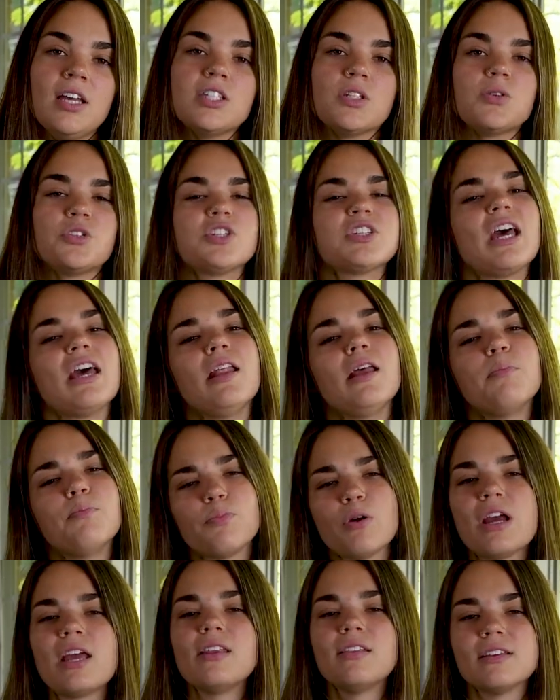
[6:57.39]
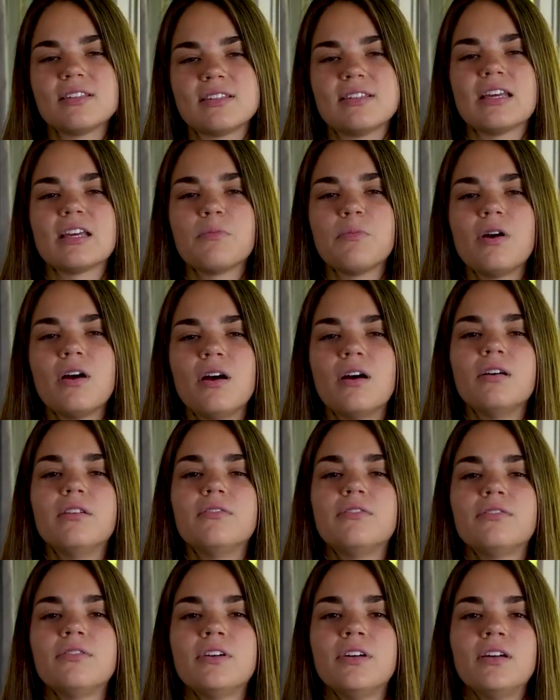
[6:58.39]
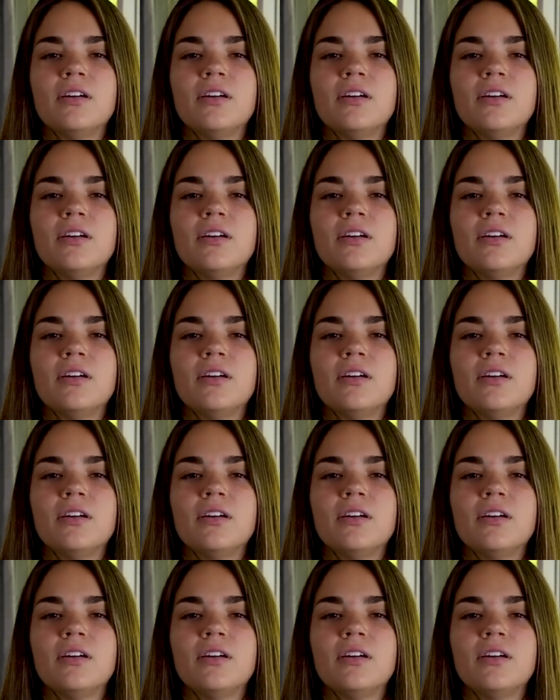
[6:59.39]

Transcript: So it's just kind of breaking the stigma of